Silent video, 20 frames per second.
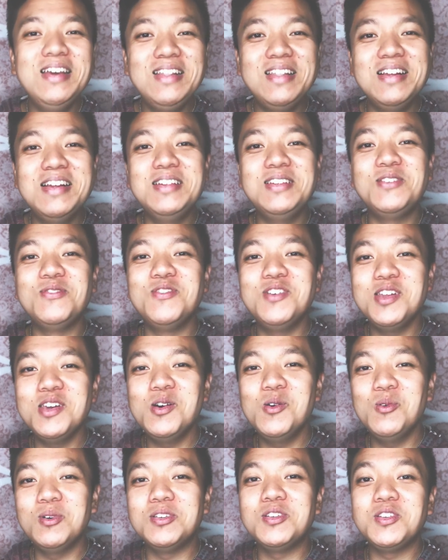this video
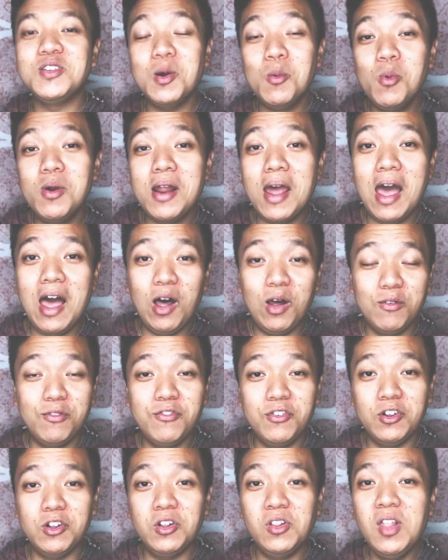was somewhat
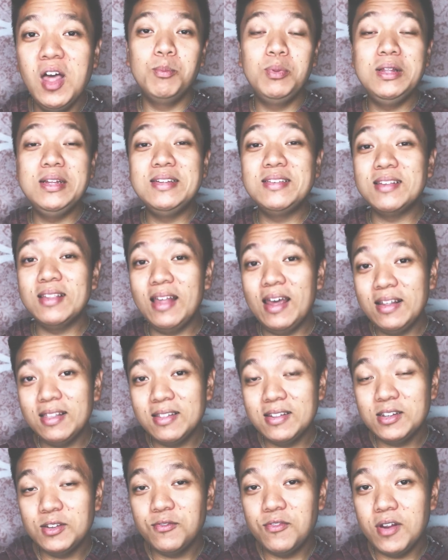helpful. Please like
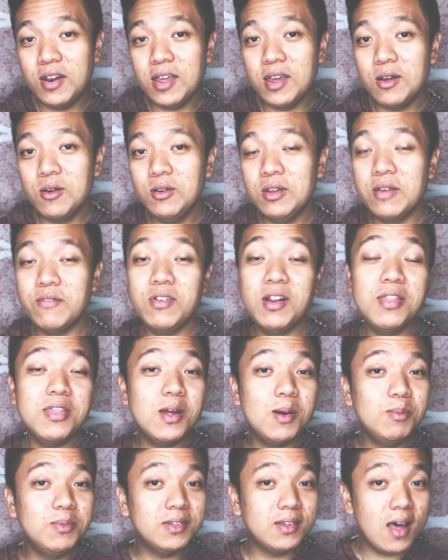this video, give it a
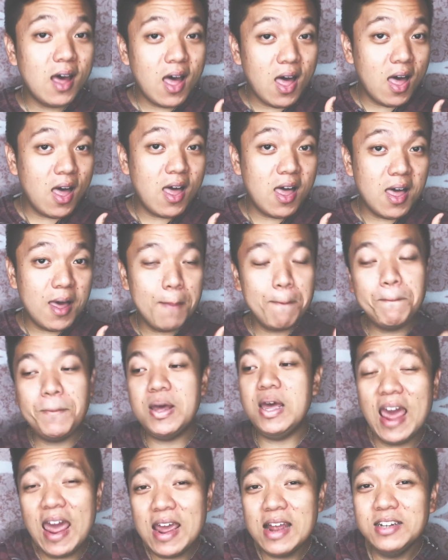thumbs up,
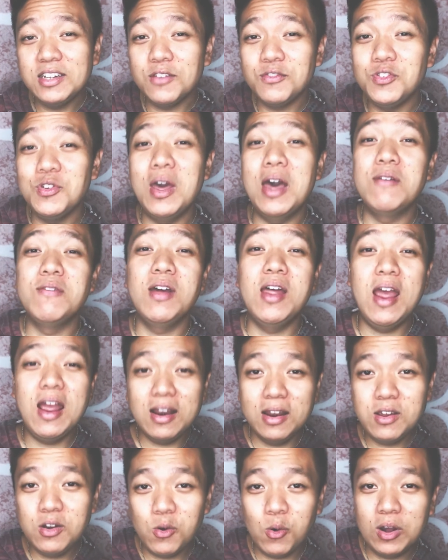and if you have
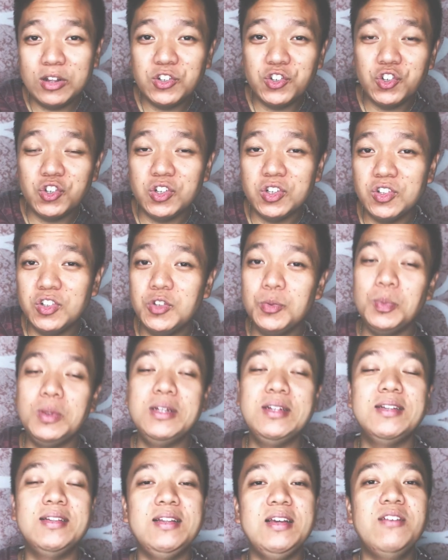any questions,
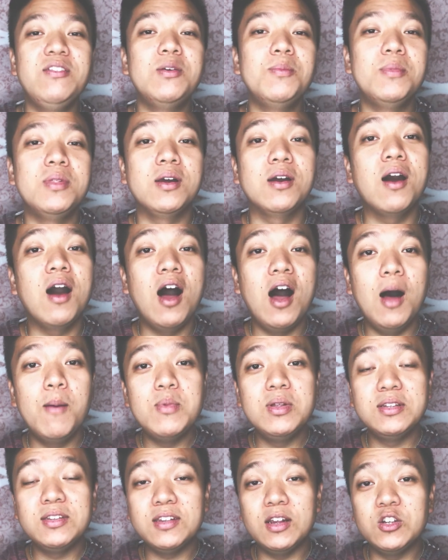please leave them in the
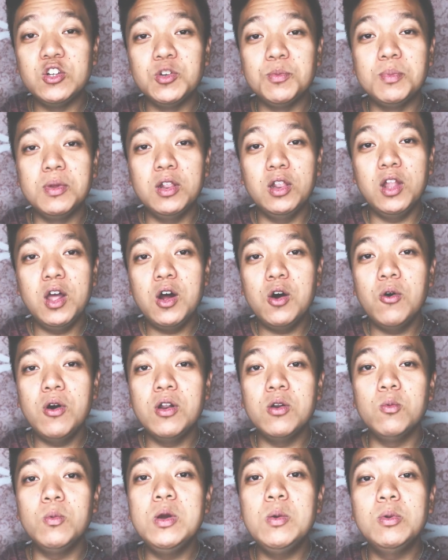comment section below
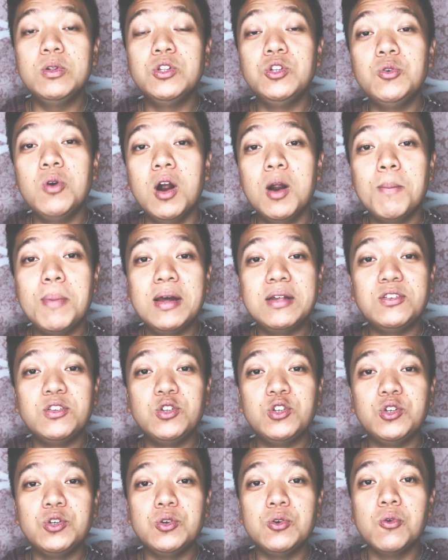and we will do our best
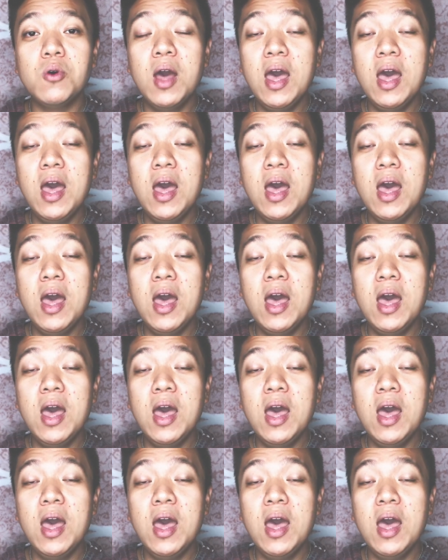to